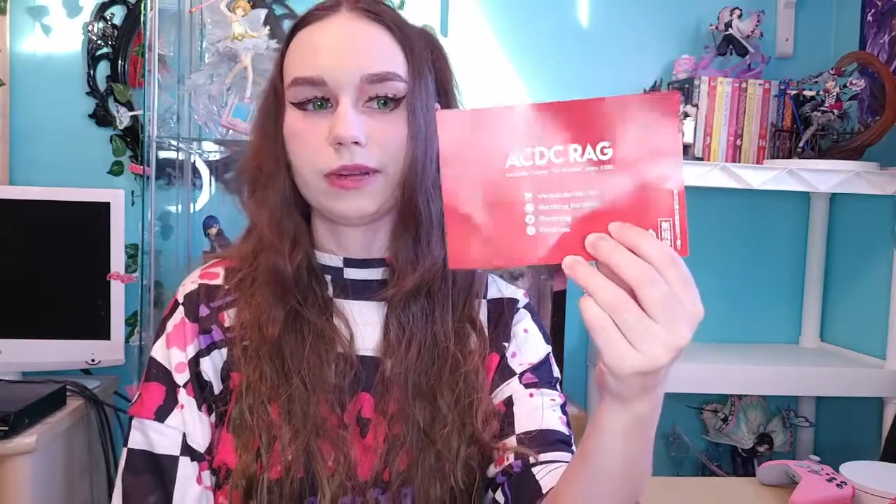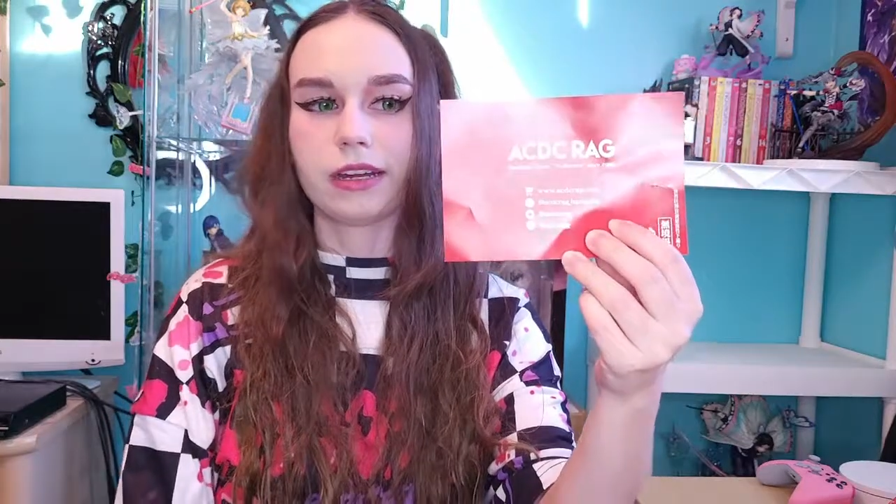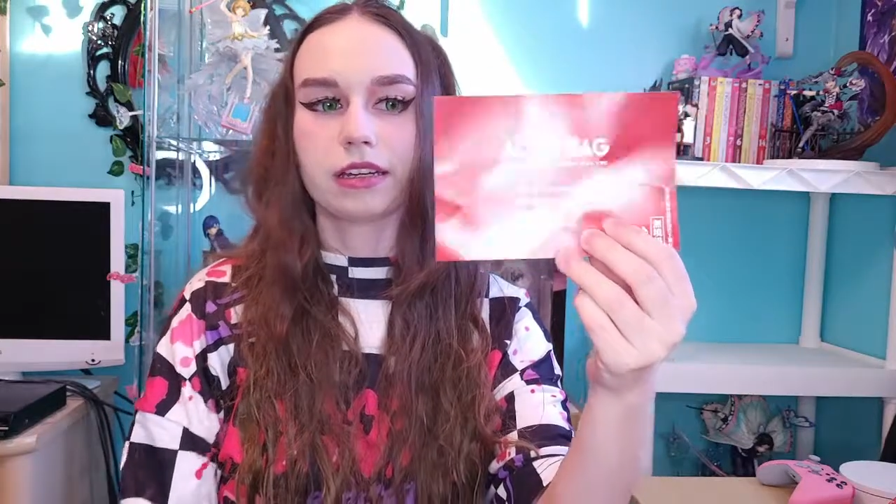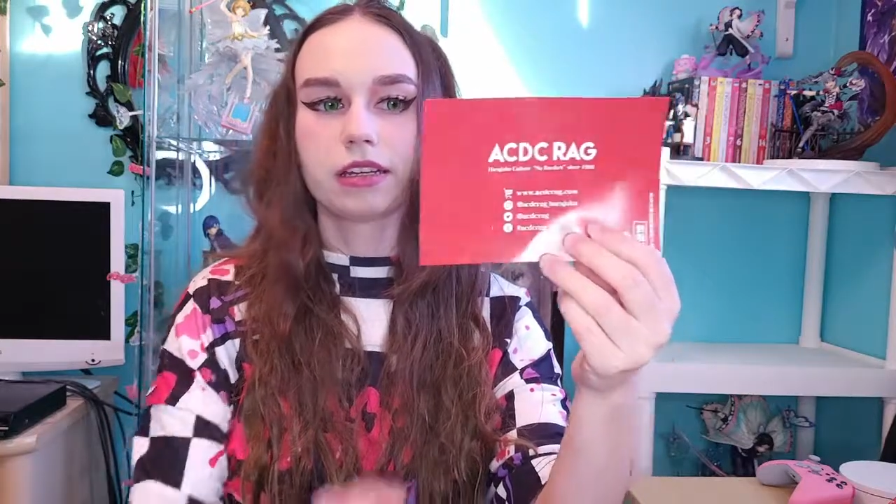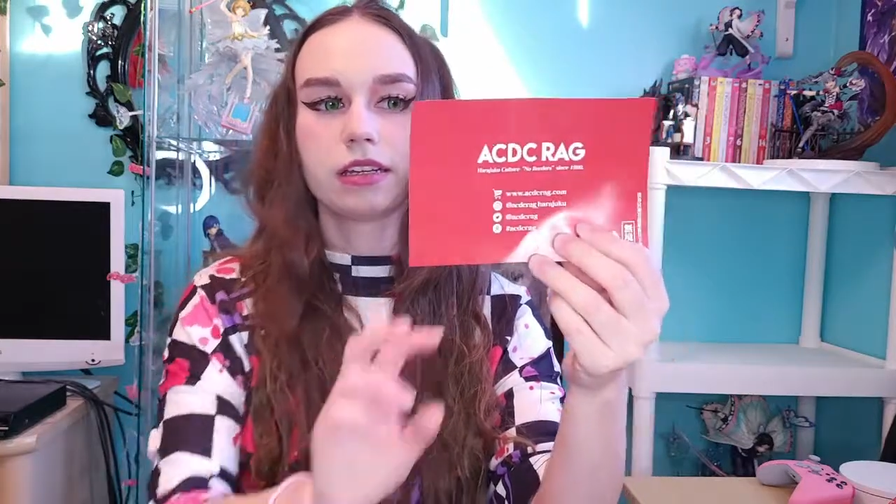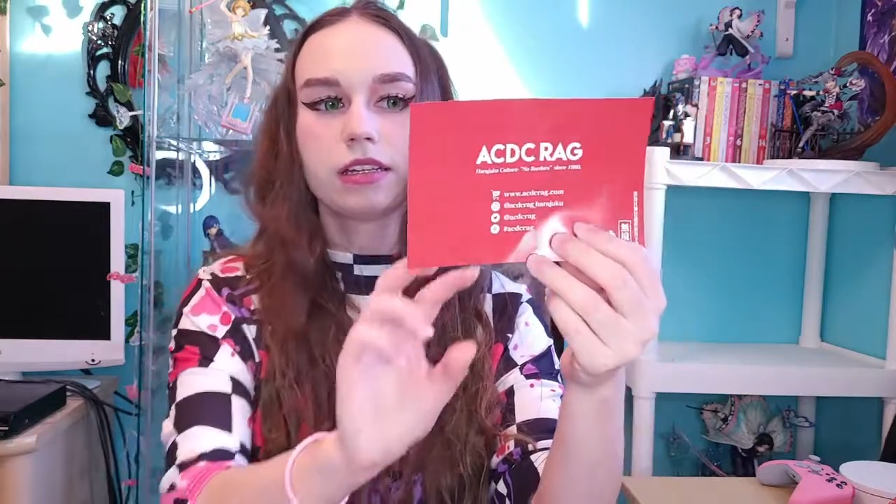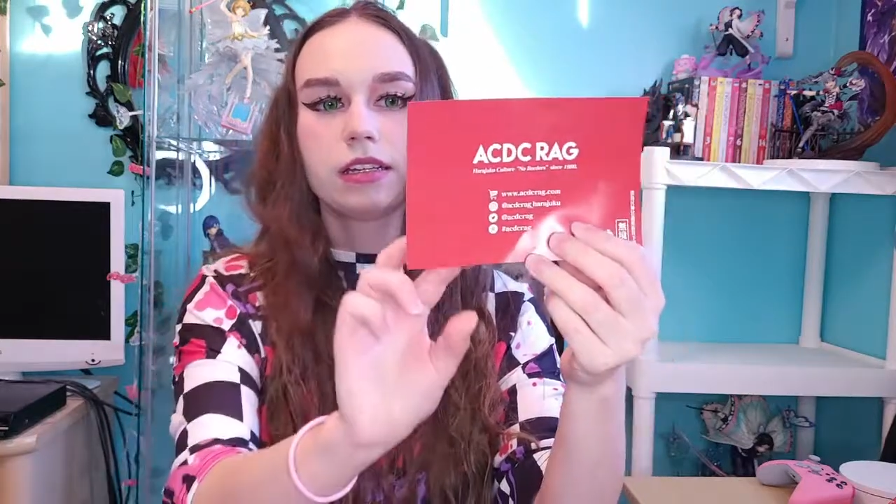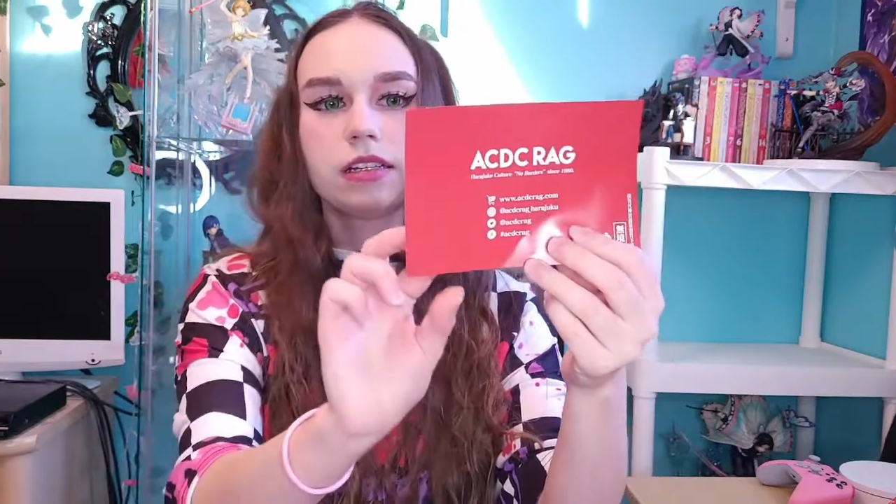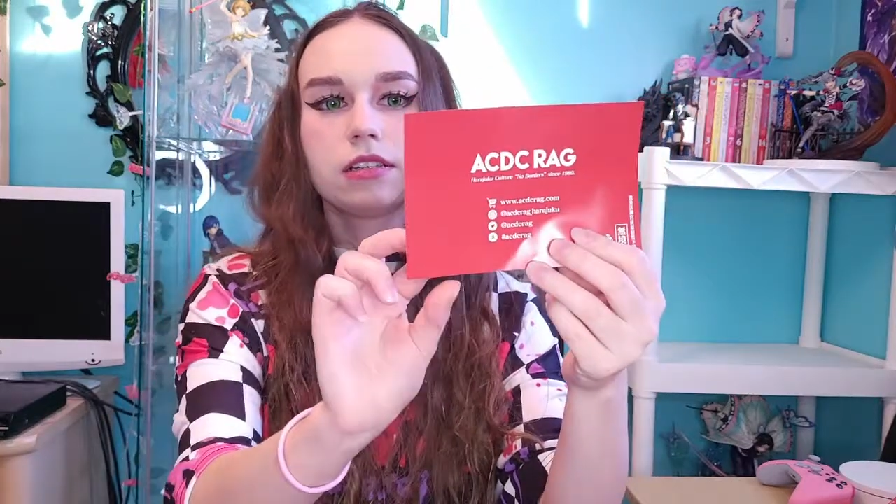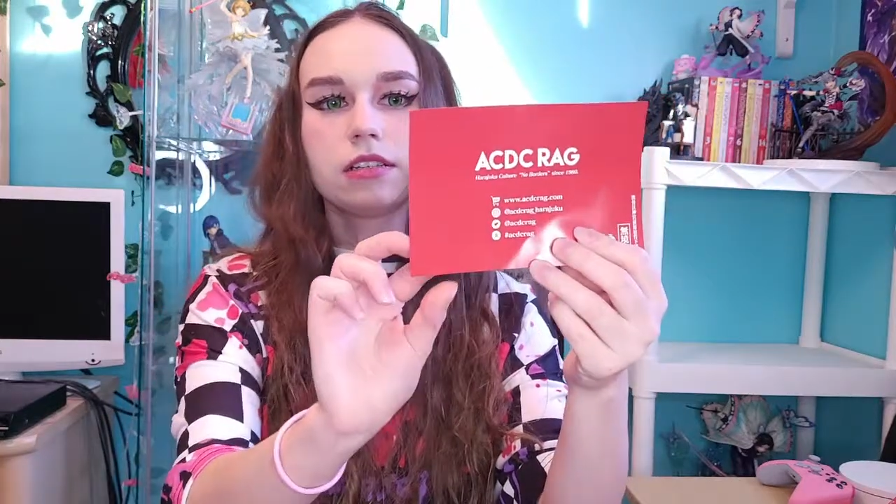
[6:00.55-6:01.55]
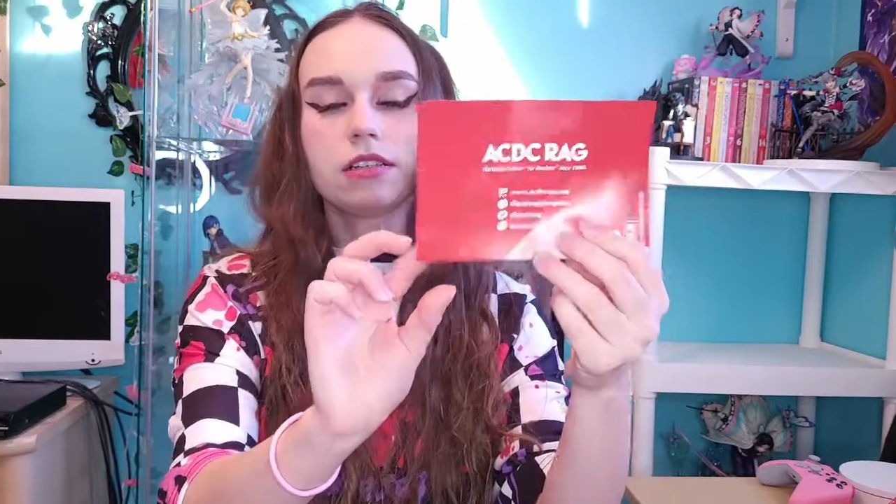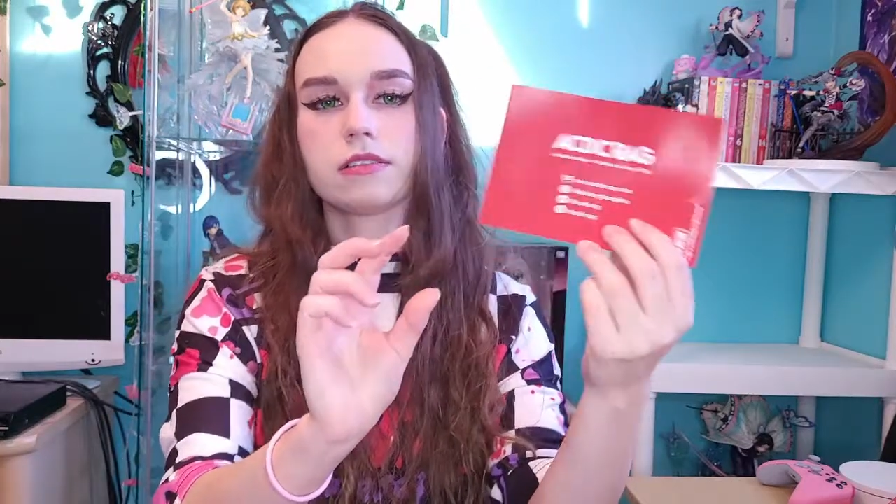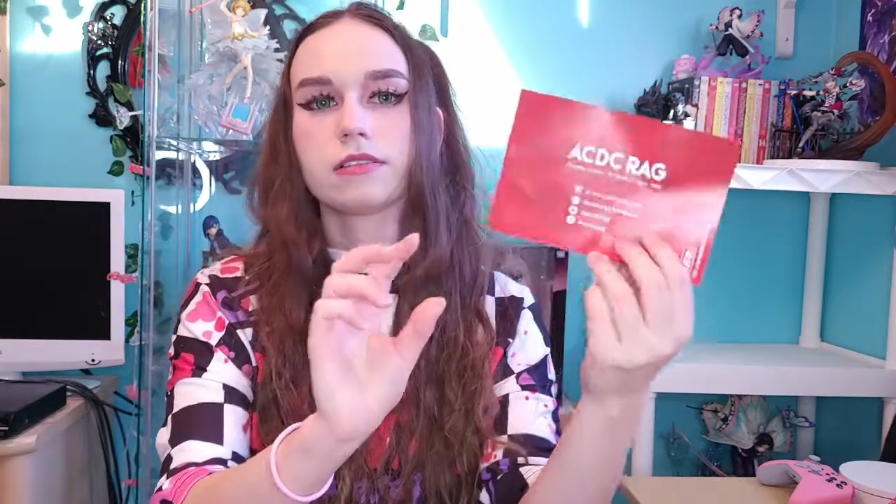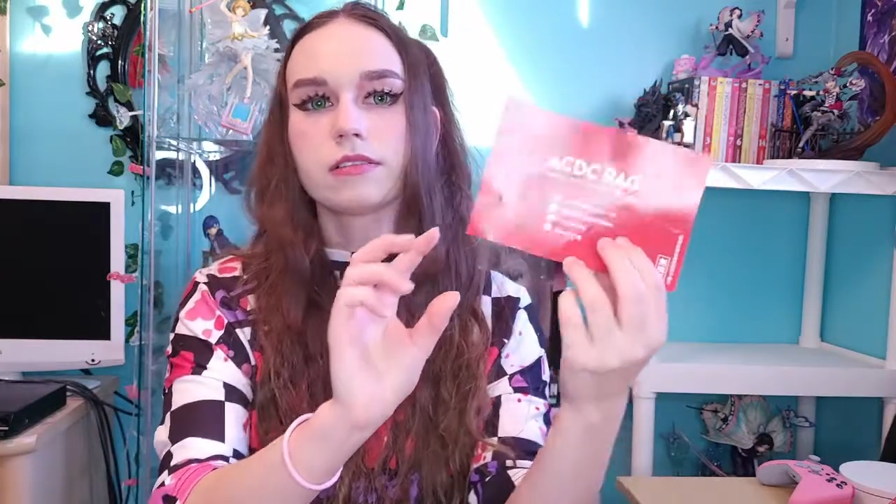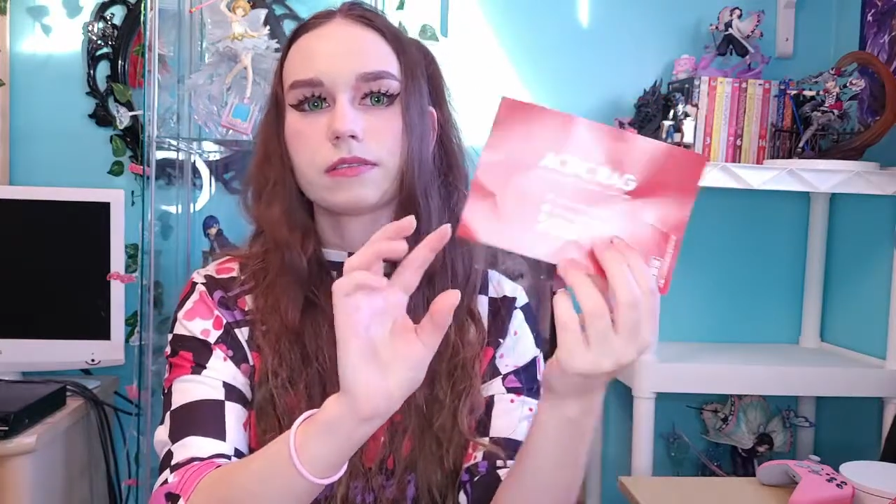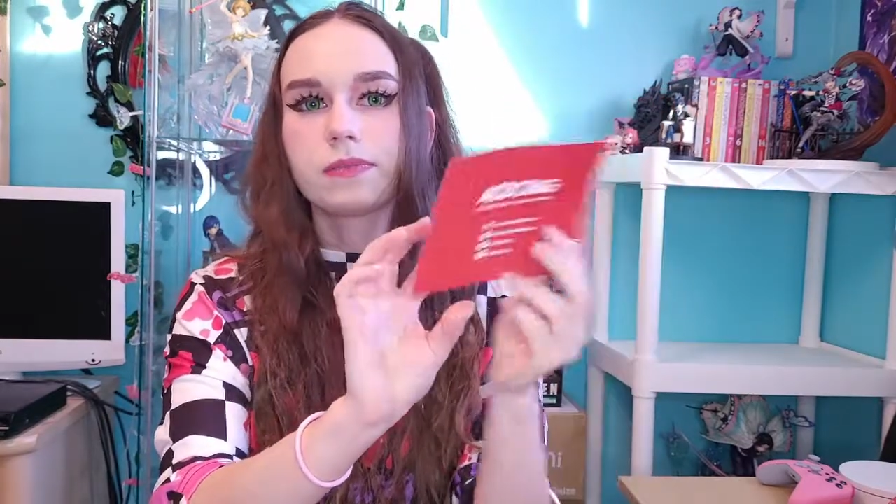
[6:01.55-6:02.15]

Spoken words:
Rag little